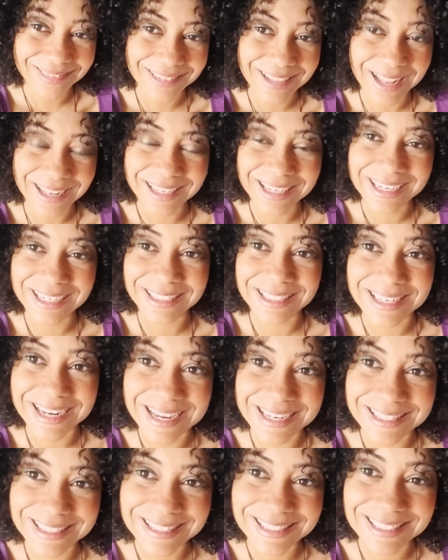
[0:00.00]
That
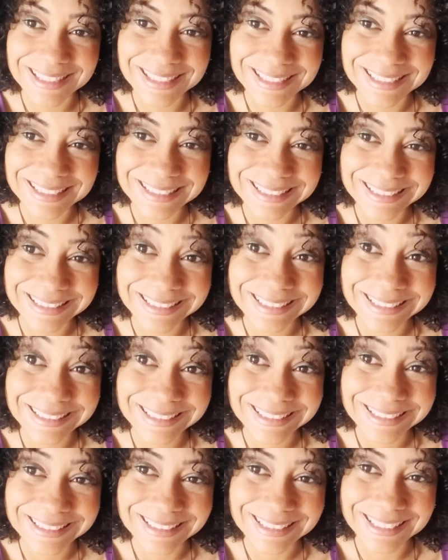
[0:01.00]
kidneys.
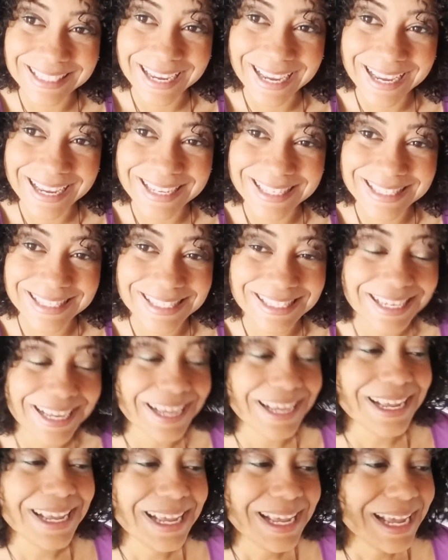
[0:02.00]
Yes.
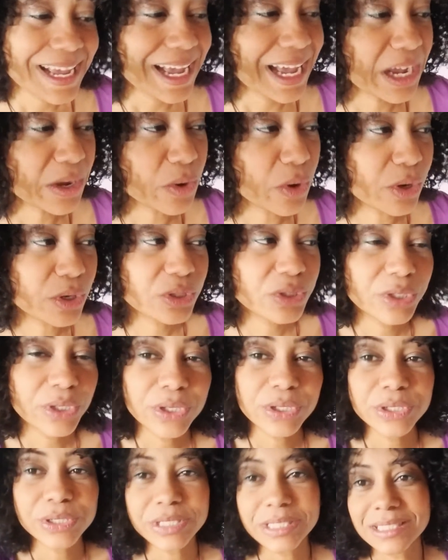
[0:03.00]
And
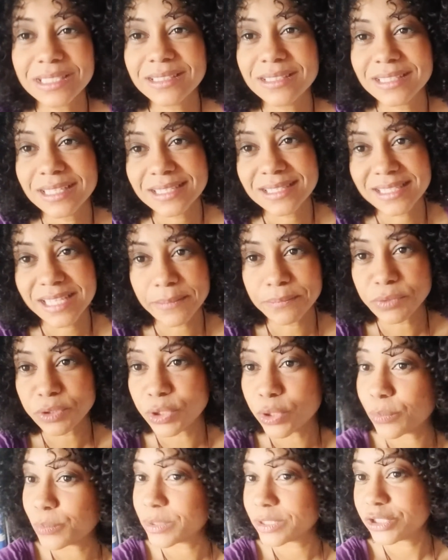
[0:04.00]
also the step
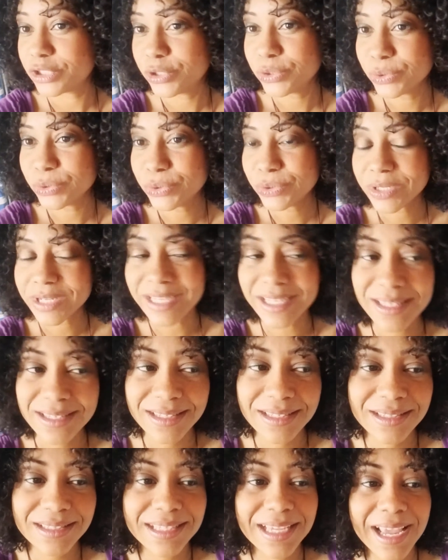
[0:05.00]
number two
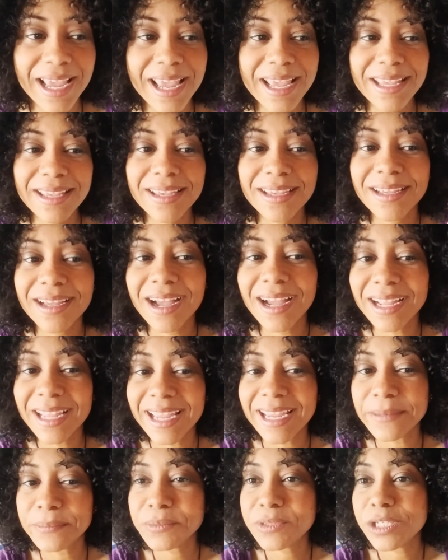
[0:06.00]
is take an
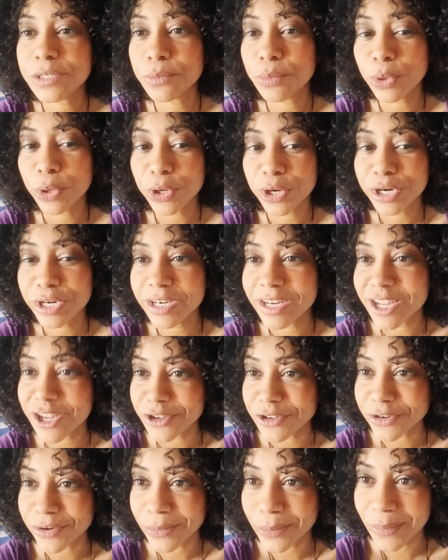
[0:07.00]
empty bottle
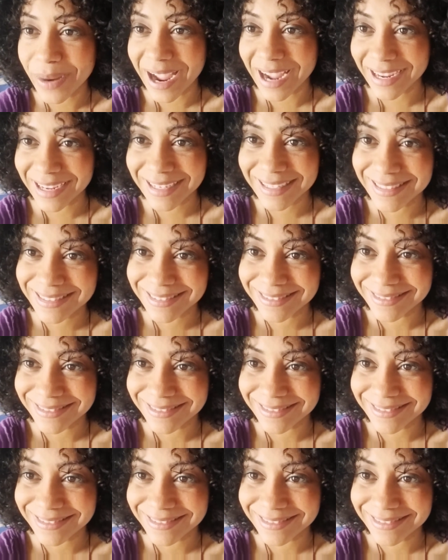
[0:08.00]
in your bag.